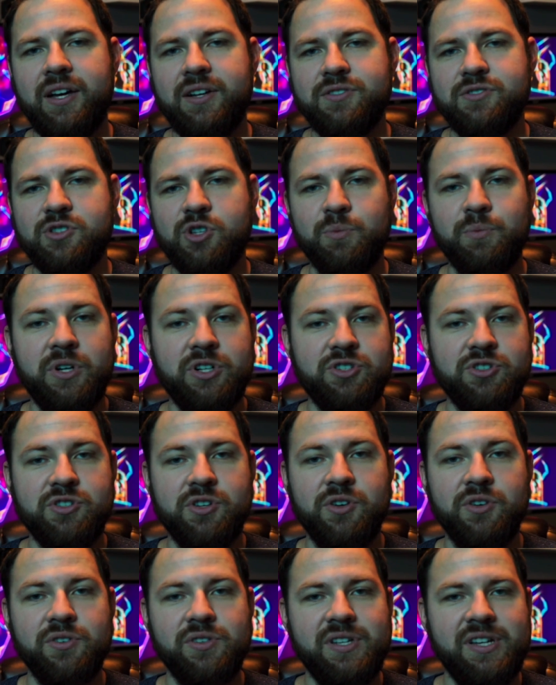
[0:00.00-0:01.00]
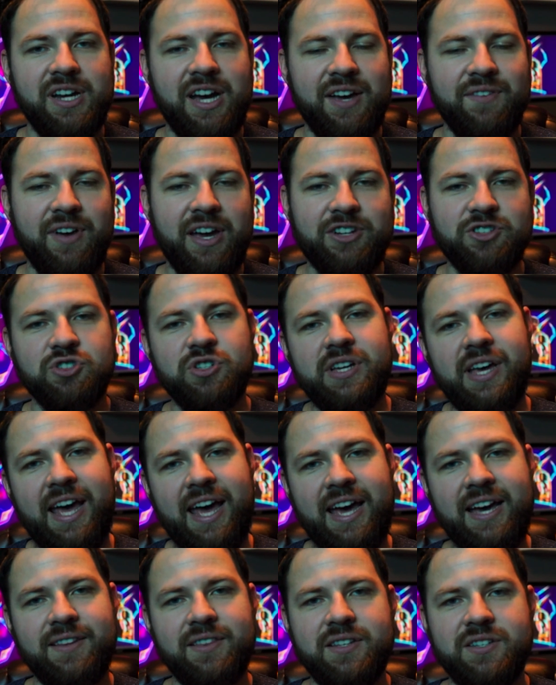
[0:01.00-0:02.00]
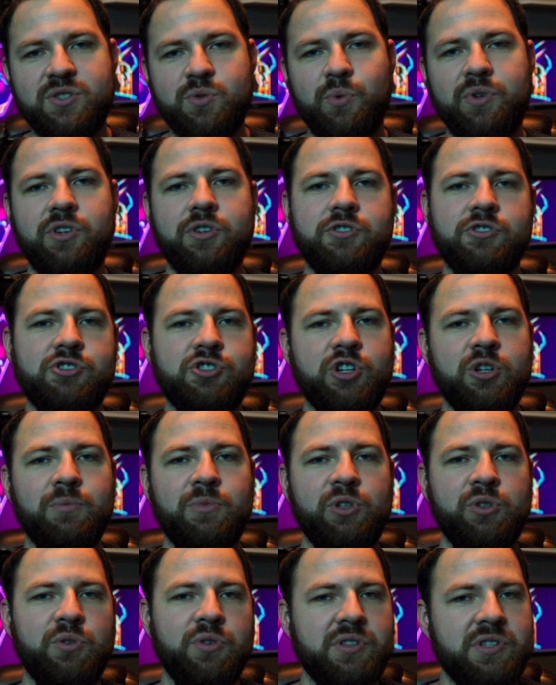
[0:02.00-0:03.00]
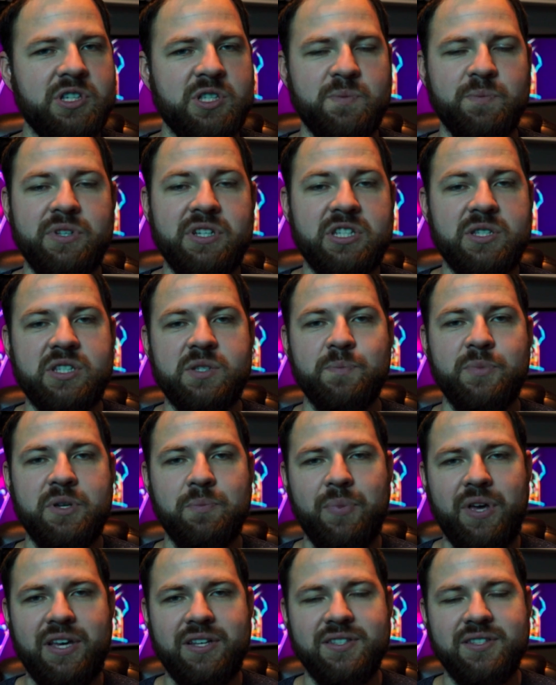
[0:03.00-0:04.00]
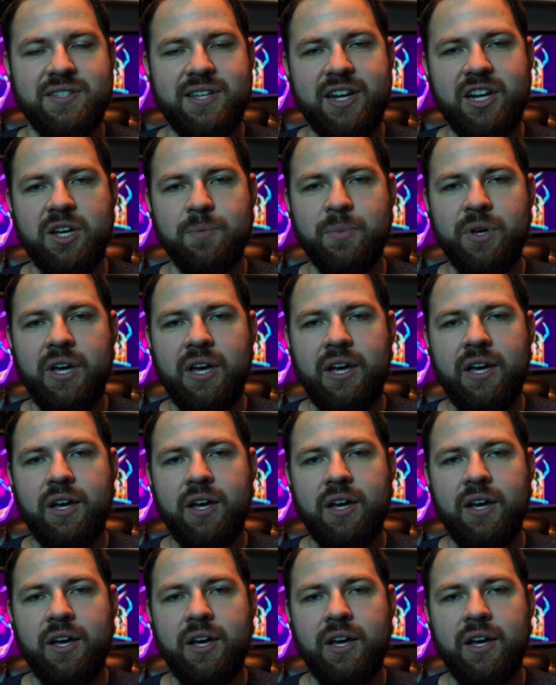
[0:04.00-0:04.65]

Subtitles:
so much so that I've actually had this Windows terminal with this split pane setup